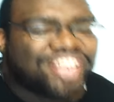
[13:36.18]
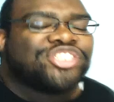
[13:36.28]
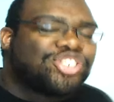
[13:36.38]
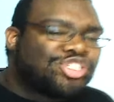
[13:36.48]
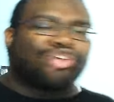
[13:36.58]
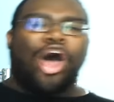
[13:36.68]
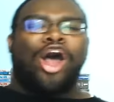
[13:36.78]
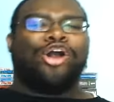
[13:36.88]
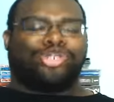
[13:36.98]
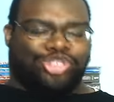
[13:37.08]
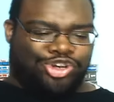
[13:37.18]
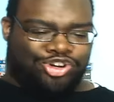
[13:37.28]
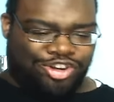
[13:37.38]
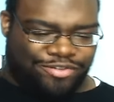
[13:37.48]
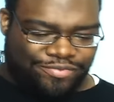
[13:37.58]

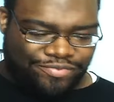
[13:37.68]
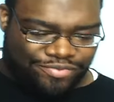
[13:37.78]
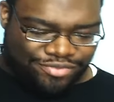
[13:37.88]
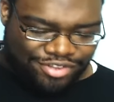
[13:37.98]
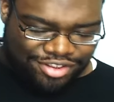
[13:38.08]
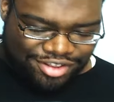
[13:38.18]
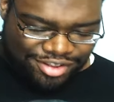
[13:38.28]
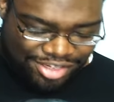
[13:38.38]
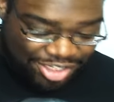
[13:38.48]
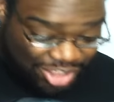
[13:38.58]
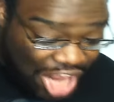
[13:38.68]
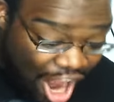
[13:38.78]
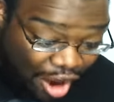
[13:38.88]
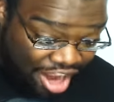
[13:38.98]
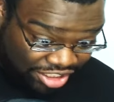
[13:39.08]
Starjun,
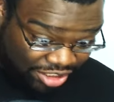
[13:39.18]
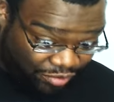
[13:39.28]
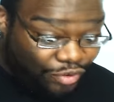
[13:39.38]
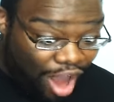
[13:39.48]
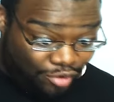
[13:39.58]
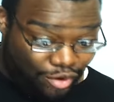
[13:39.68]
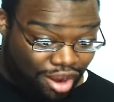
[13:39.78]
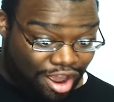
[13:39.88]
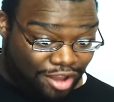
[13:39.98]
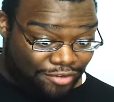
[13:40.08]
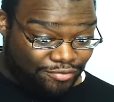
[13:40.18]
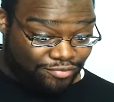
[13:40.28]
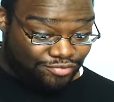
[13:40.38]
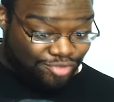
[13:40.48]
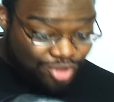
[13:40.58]
serious as fuck right now.
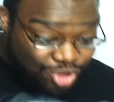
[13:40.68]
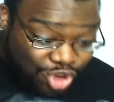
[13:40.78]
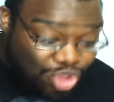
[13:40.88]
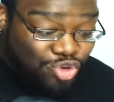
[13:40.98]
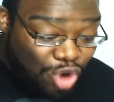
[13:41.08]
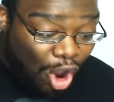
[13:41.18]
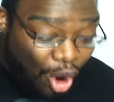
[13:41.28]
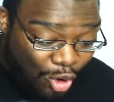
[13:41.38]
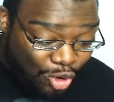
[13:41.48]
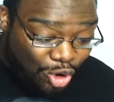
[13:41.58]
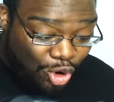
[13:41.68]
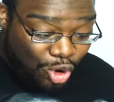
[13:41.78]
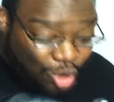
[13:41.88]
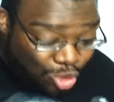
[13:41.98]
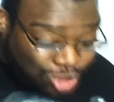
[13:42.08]
Do you know
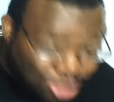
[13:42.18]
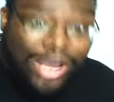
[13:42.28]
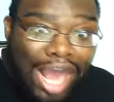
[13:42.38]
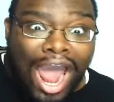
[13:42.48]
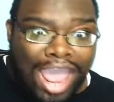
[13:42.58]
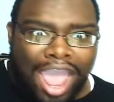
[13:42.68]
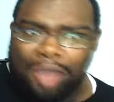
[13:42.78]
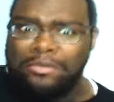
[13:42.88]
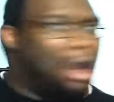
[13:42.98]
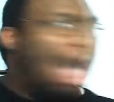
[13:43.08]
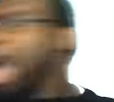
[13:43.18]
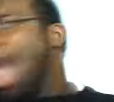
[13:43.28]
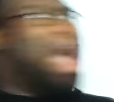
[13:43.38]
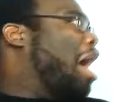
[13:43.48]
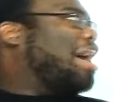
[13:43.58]
whose son I am?
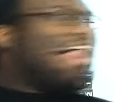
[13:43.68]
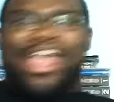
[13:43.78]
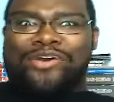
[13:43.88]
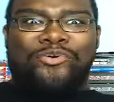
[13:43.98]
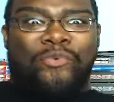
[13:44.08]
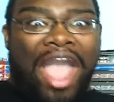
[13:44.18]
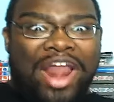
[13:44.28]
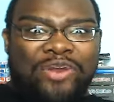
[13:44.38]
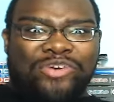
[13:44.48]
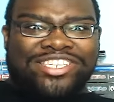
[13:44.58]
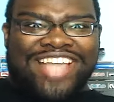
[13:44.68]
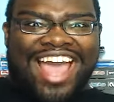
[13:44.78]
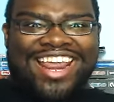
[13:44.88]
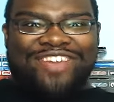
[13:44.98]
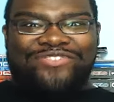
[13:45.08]
Like, when was
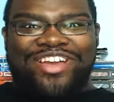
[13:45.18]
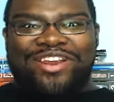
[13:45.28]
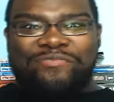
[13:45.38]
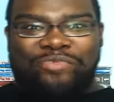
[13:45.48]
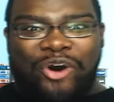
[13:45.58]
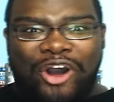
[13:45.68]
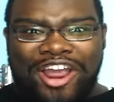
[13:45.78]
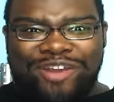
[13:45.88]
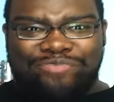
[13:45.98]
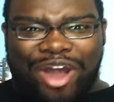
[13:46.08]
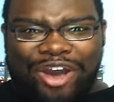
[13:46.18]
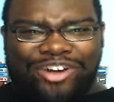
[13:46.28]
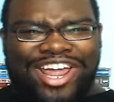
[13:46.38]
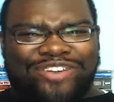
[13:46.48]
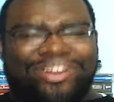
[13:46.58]
that even important,
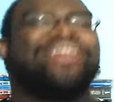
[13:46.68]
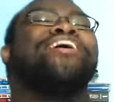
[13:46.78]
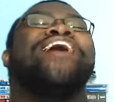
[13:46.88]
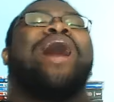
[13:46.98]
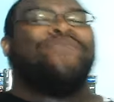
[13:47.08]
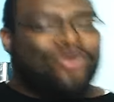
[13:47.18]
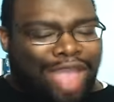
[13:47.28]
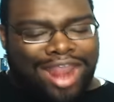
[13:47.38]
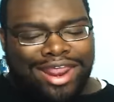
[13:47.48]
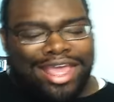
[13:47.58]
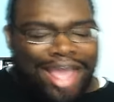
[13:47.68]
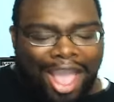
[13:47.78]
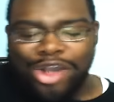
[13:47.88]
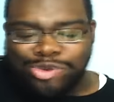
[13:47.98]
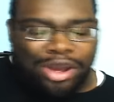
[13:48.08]
bro? Like, what? I mean, granted,
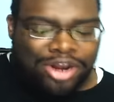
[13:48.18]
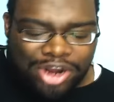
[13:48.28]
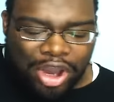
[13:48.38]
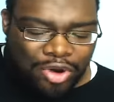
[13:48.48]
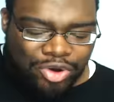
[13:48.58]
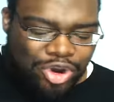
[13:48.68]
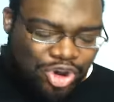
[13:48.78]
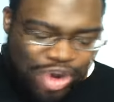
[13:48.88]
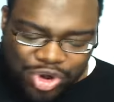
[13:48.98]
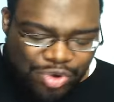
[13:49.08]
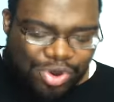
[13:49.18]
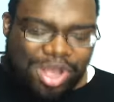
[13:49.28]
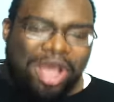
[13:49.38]
I always want to know who,